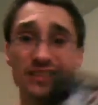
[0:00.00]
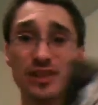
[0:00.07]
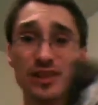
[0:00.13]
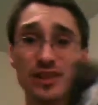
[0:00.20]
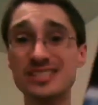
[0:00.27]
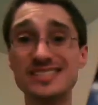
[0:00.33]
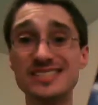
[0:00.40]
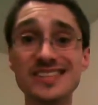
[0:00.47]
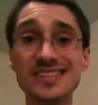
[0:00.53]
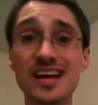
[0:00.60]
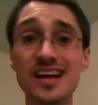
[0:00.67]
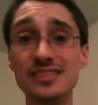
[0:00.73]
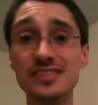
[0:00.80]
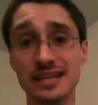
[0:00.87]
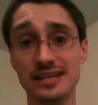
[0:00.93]
There is
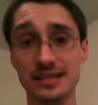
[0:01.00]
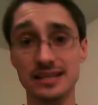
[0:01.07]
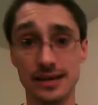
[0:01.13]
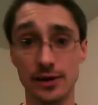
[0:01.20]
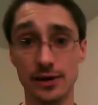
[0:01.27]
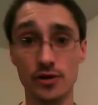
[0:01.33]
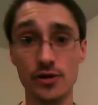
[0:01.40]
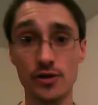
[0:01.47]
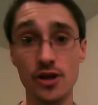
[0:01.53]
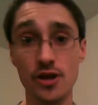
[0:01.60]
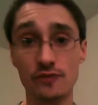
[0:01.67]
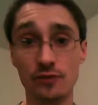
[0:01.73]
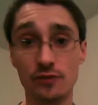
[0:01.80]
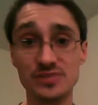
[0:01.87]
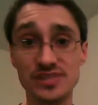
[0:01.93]
nothing in here
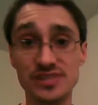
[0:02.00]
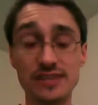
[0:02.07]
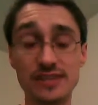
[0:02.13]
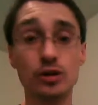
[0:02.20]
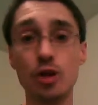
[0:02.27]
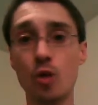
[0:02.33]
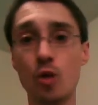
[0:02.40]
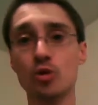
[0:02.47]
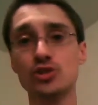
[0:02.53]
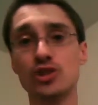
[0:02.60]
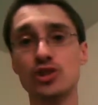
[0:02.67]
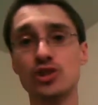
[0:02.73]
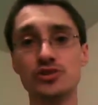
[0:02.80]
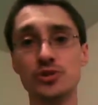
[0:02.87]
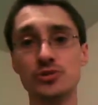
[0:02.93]
from, say, the Clone Wars
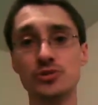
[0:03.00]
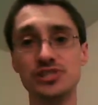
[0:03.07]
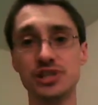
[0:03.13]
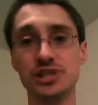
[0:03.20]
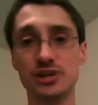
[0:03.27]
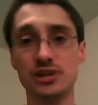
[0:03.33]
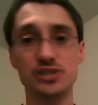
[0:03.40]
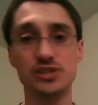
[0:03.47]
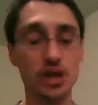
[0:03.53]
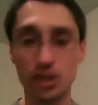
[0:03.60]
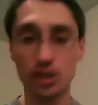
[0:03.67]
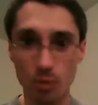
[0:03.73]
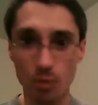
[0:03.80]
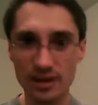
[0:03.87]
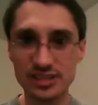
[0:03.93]
cartoon series.
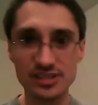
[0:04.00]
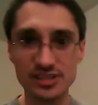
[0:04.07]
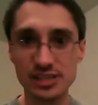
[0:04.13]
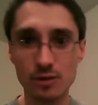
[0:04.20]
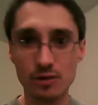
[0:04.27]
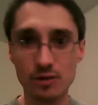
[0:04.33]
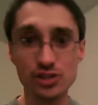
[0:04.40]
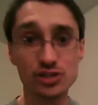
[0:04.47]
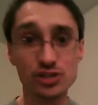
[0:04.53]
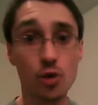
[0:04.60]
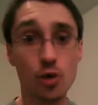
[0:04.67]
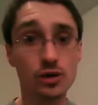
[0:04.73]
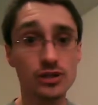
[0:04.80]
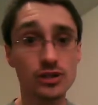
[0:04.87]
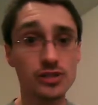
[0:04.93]
You won't get to see what
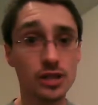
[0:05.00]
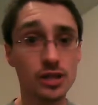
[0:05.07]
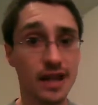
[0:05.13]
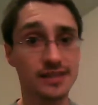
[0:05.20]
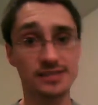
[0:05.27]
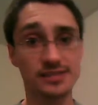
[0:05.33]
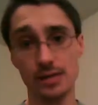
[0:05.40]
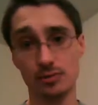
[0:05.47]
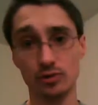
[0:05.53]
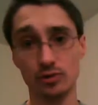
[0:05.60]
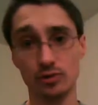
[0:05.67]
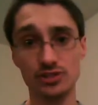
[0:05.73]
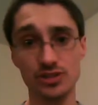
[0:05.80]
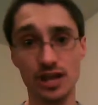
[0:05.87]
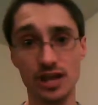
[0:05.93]
Ahsoka's lightsaber
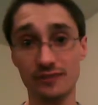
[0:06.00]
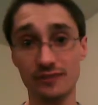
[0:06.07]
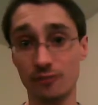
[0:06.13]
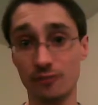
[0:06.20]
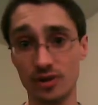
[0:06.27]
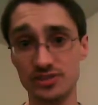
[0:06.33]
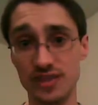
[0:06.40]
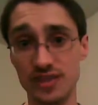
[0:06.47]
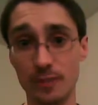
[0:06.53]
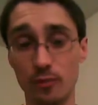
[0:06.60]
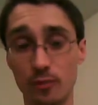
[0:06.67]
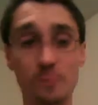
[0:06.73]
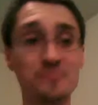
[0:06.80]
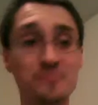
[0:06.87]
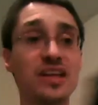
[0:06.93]
looks like, for
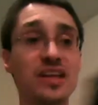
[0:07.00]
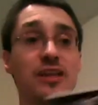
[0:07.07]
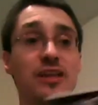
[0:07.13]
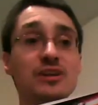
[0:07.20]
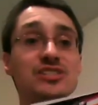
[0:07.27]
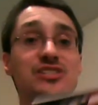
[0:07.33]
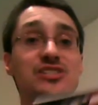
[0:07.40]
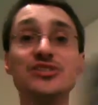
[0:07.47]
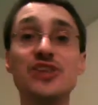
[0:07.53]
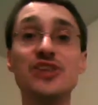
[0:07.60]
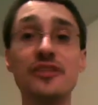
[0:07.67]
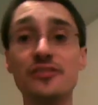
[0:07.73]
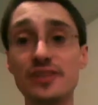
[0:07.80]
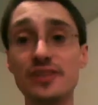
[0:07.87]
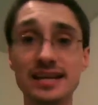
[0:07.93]
example. There is
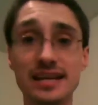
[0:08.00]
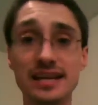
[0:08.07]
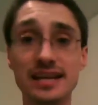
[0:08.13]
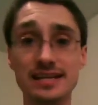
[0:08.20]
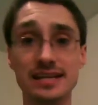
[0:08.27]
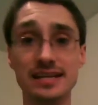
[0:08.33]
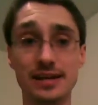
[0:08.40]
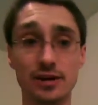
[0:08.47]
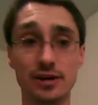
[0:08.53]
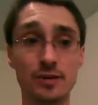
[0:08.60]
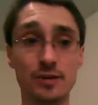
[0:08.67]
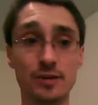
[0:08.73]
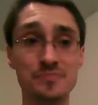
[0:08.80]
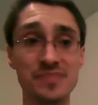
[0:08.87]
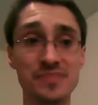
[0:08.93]
nothing in
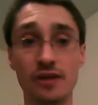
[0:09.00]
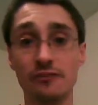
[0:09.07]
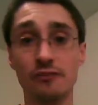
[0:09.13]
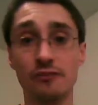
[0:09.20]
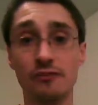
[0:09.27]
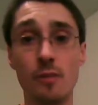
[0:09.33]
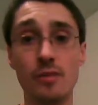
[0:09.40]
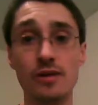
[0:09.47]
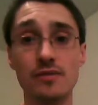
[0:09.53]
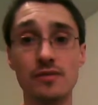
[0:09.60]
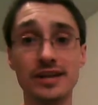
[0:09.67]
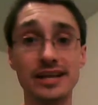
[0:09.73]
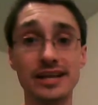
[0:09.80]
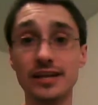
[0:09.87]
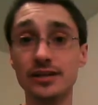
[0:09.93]
here from
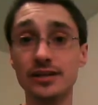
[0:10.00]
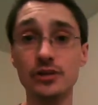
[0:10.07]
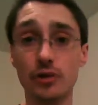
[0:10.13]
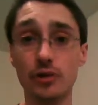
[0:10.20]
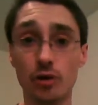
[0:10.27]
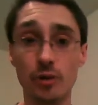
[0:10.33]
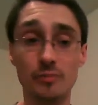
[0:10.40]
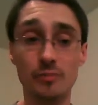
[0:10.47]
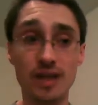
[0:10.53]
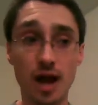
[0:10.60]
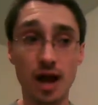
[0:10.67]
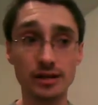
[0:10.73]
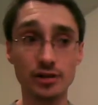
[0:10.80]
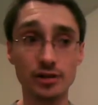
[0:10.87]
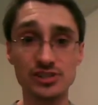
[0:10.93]
the EU,
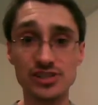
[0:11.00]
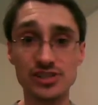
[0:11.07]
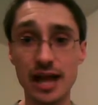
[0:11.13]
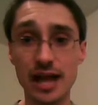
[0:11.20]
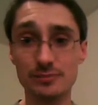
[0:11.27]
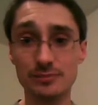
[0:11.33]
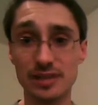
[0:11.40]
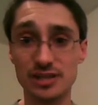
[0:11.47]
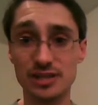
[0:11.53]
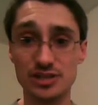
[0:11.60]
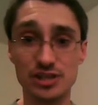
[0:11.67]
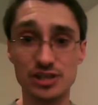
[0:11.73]
beyond little side mentions.